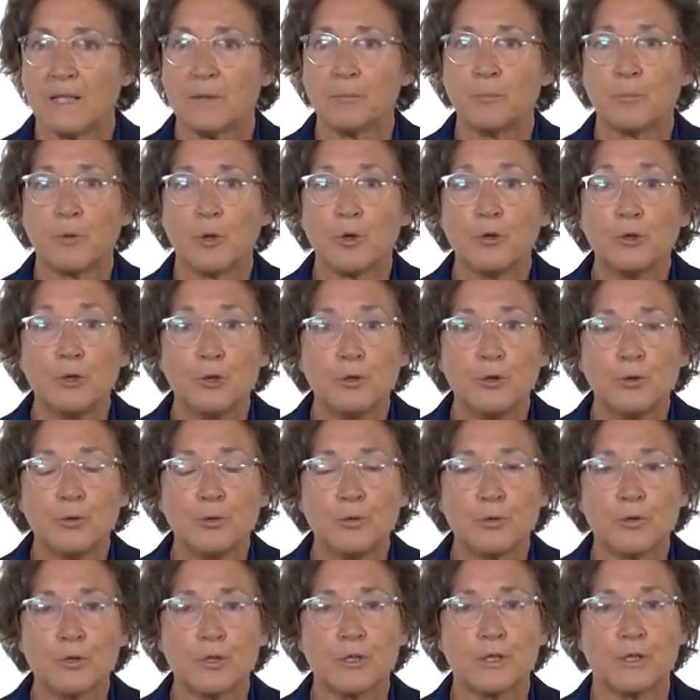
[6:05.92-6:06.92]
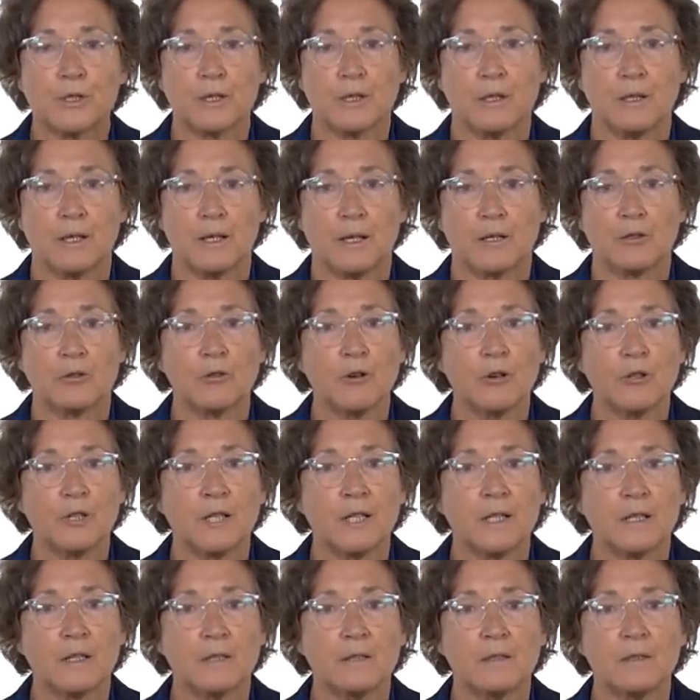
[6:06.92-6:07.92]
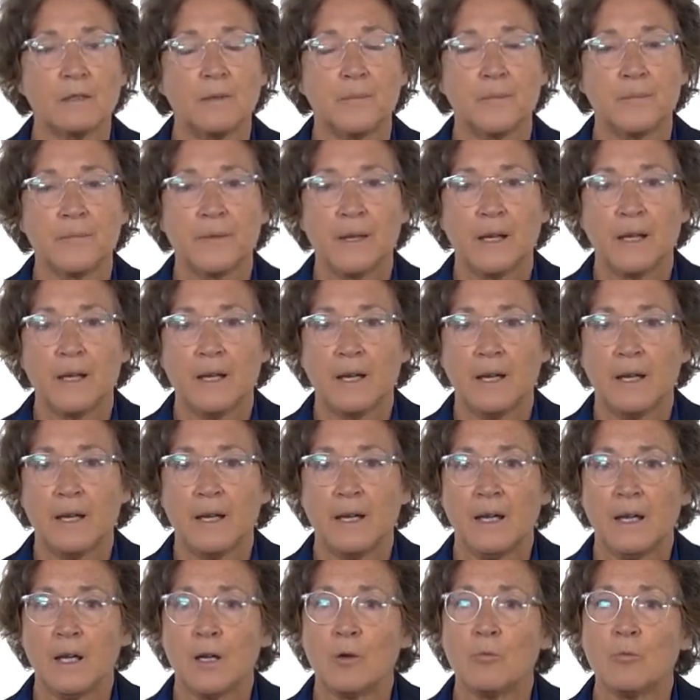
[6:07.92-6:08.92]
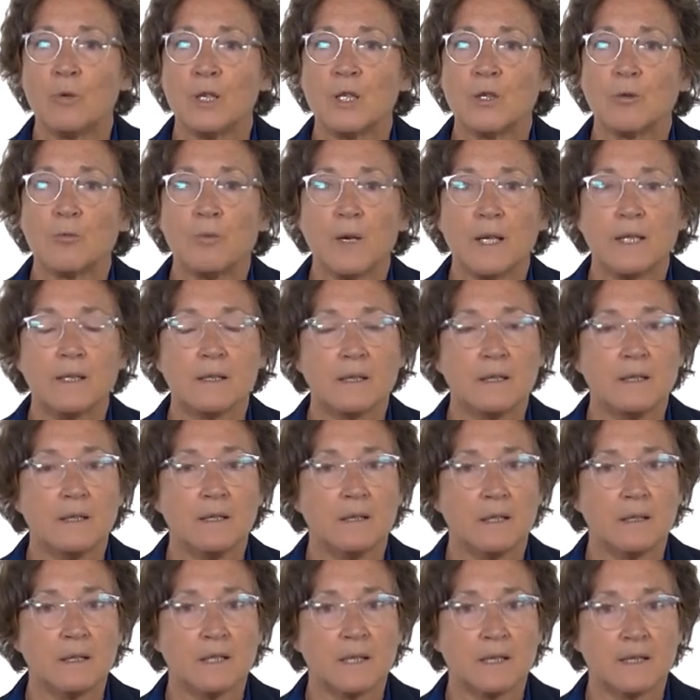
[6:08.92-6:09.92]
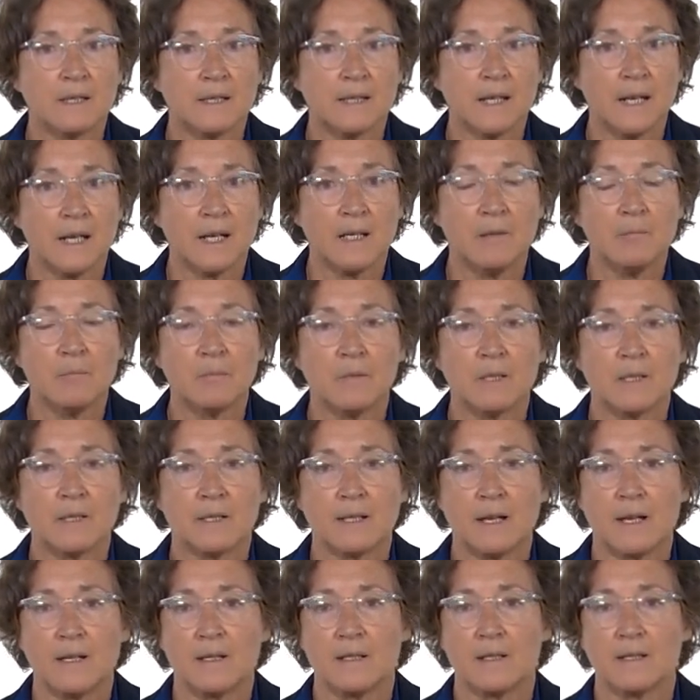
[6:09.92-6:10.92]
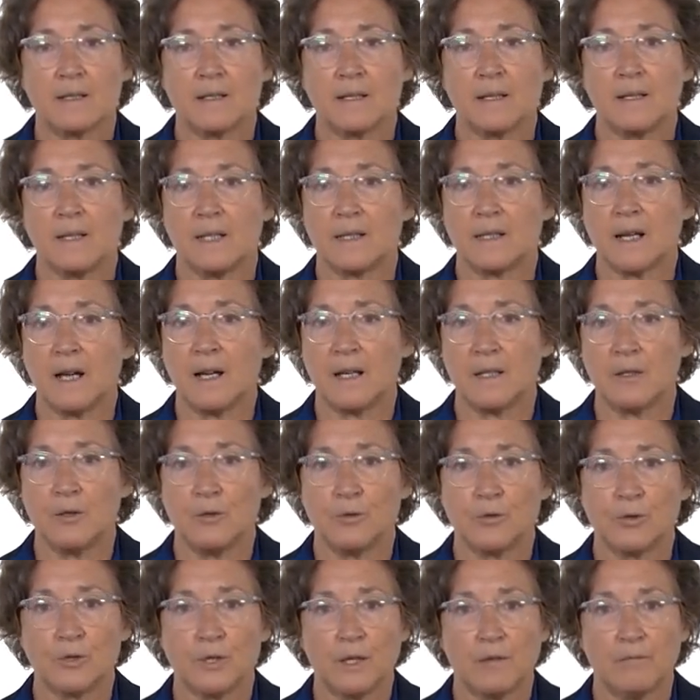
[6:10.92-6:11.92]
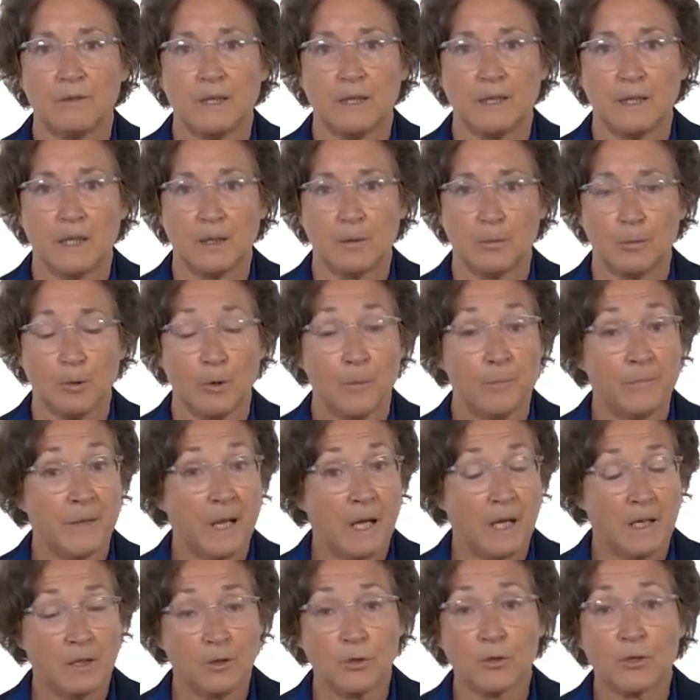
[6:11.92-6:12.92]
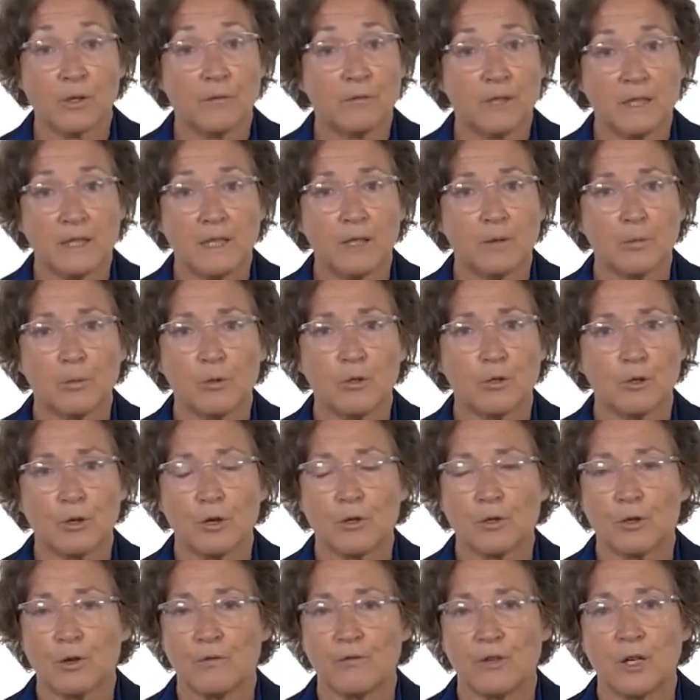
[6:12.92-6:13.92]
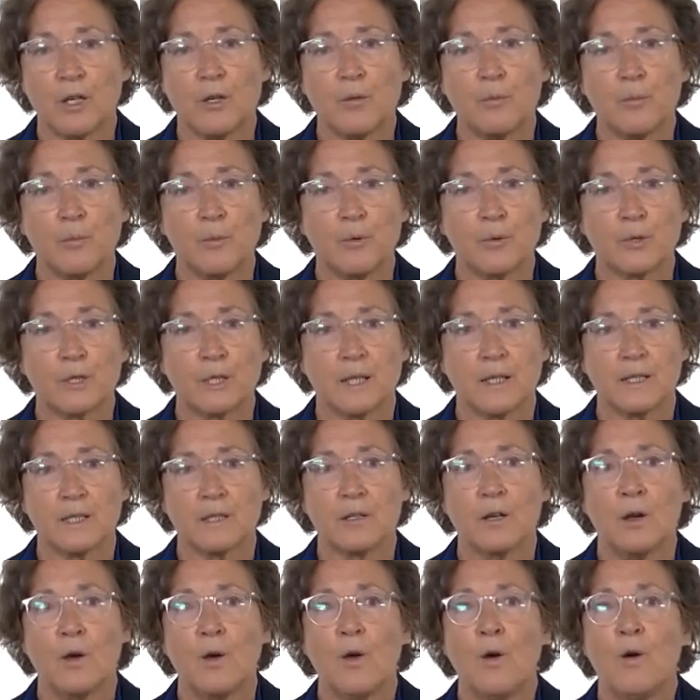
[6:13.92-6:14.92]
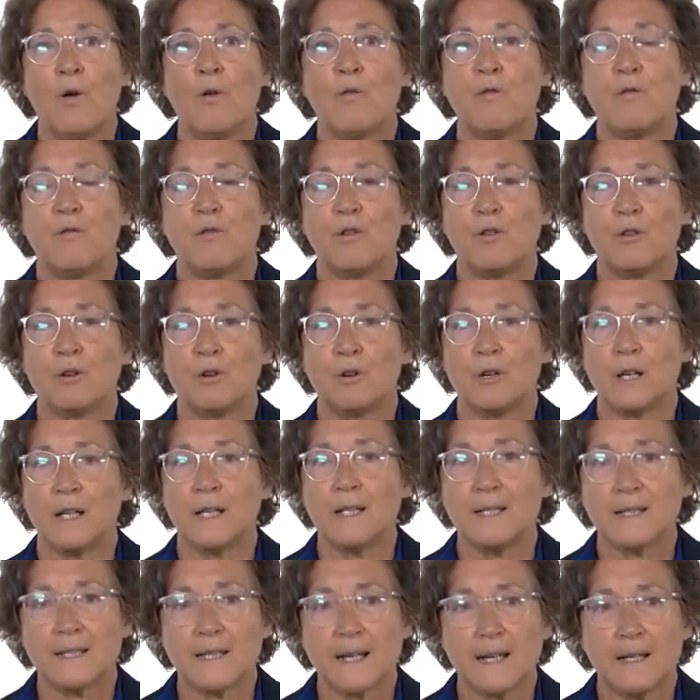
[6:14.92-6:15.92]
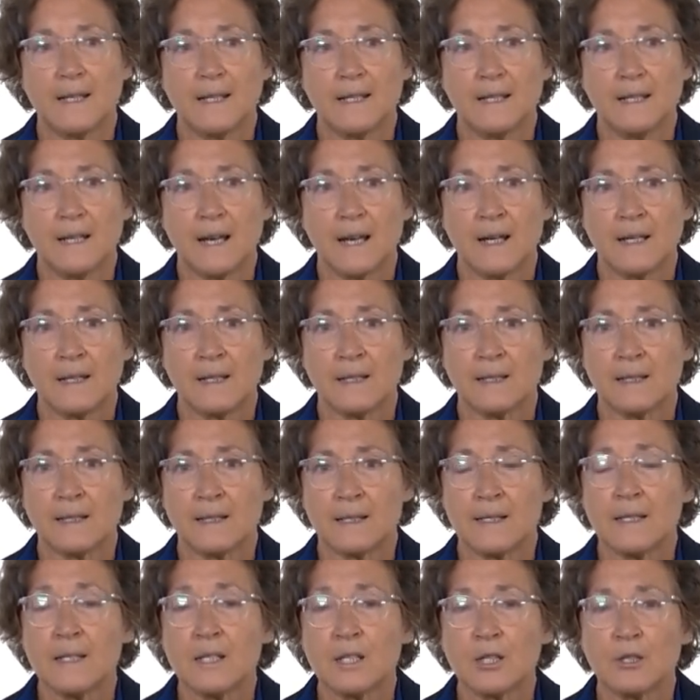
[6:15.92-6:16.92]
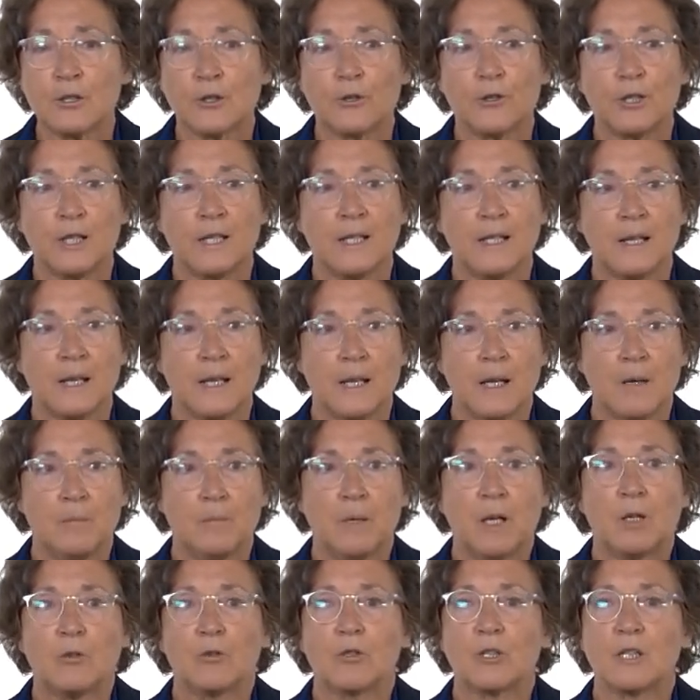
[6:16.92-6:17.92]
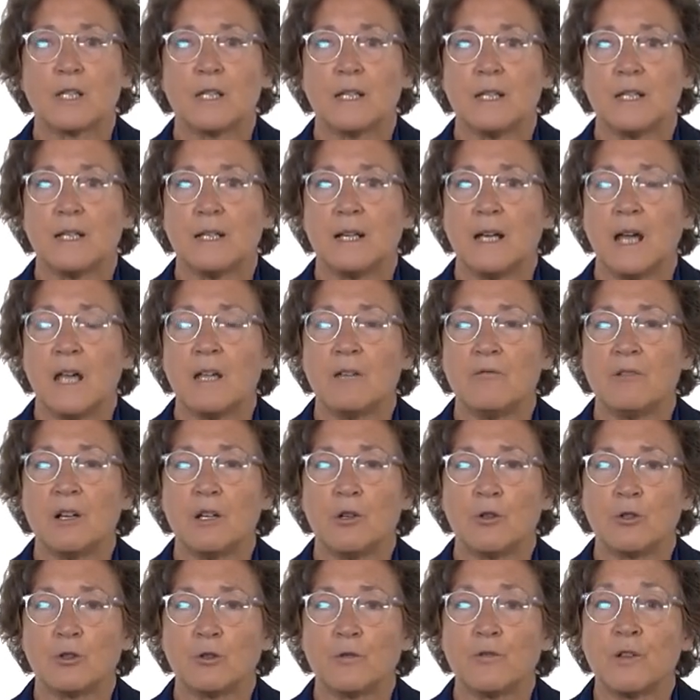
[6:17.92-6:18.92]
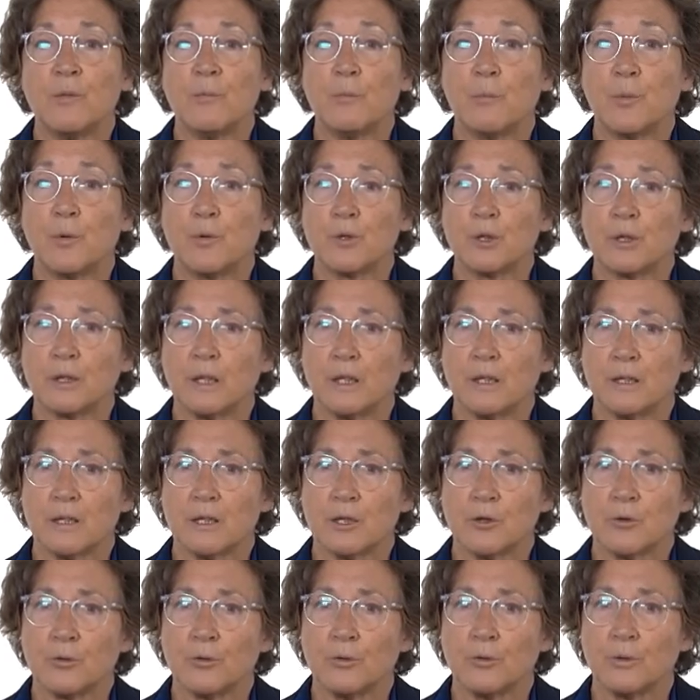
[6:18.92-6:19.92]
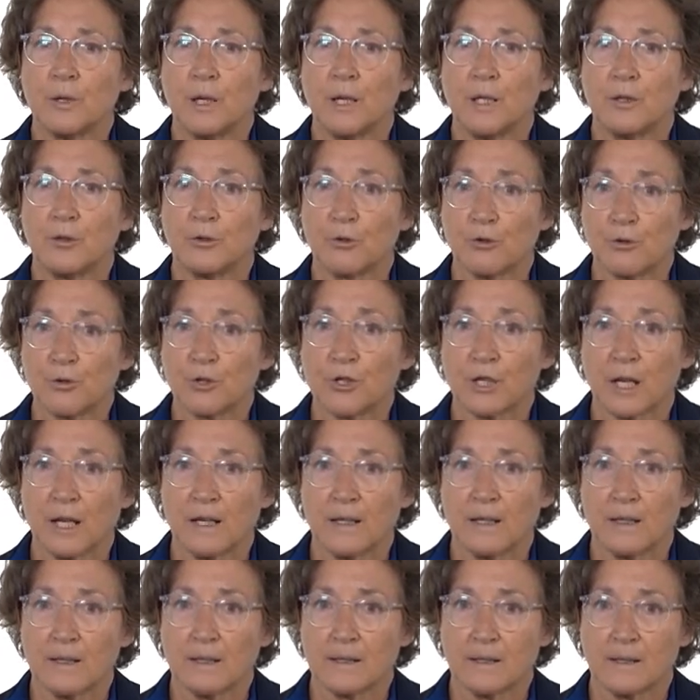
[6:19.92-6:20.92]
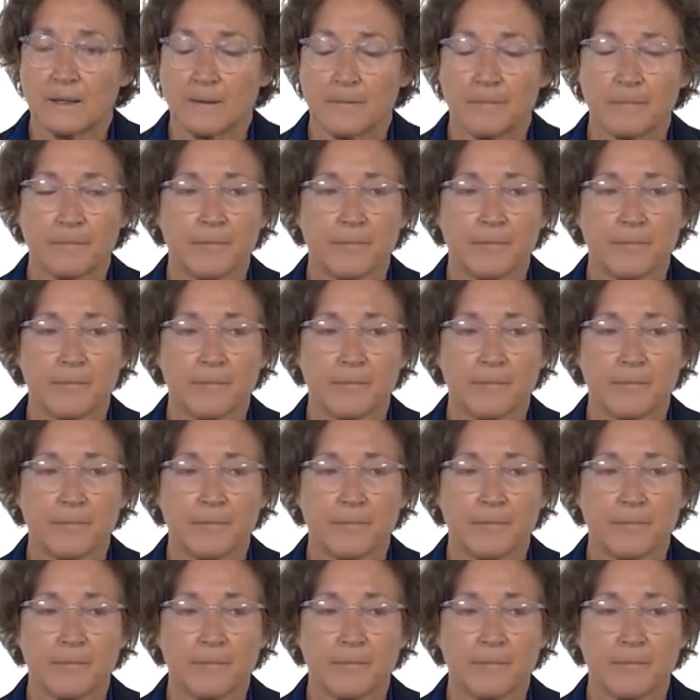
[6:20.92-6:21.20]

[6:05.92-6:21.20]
produced a chronicle which went in the same sense that Annius de Viterbo. Annius de Viterbo is also very important for Italian history because he gave a lot of importance to Etruscans.